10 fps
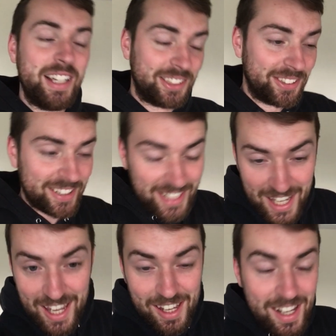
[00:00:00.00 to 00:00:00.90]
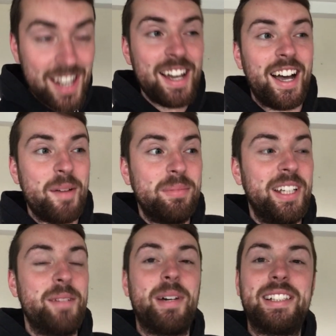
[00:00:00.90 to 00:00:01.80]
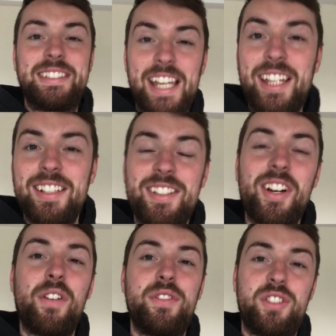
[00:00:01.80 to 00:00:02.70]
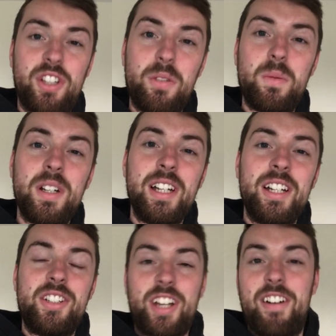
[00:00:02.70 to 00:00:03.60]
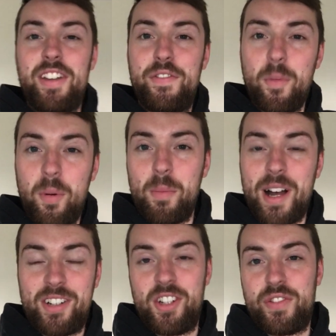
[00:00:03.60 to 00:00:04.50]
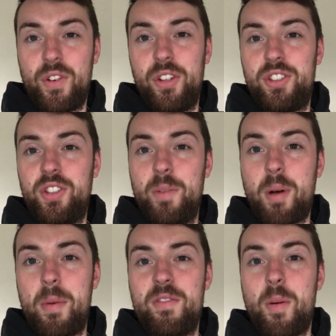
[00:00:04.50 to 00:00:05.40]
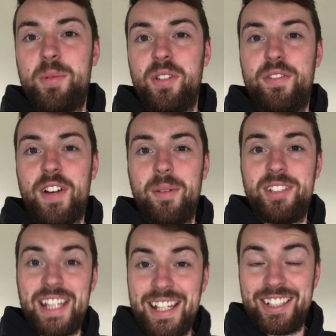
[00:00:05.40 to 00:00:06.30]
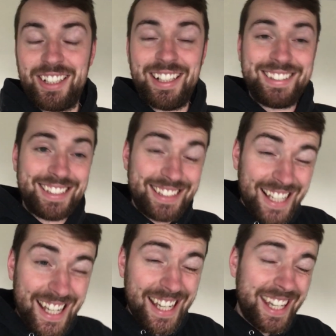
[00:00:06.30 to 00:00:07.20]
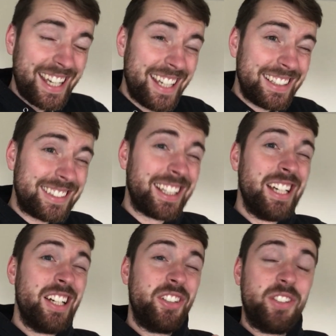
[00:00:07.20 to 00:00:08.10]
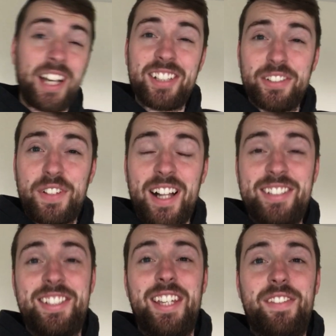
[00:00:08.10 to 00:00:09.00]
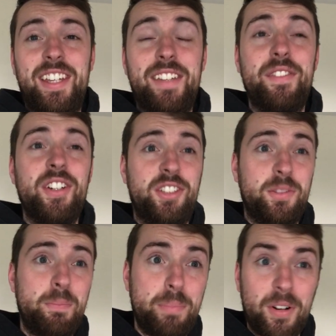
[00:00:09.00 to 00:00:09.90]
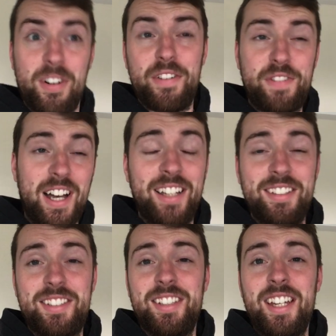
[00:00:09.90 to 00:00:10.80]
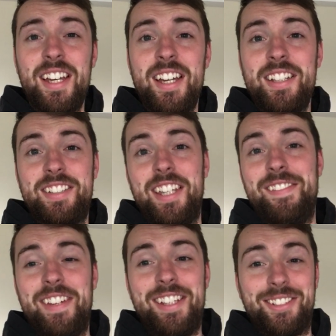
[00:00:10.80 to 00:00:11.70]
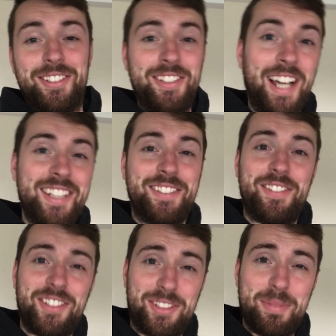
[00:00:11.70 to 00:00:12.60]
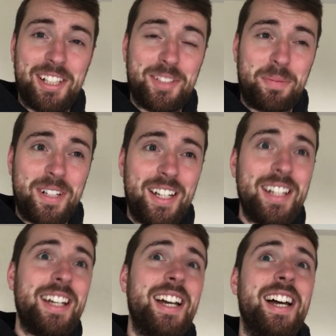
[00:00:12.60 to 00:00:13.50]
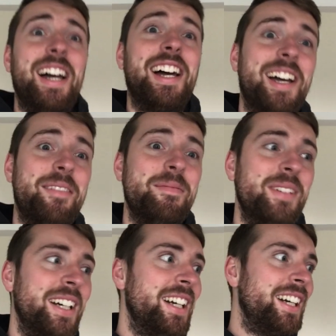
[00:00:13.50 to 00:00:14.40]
So today, I am playing in my second of two charity football matches for the Sir Bobby Robson Foundation, and today it is Newcastle Fans TV versus Boro Fans TV. So Newcastle versus Middlesbrough.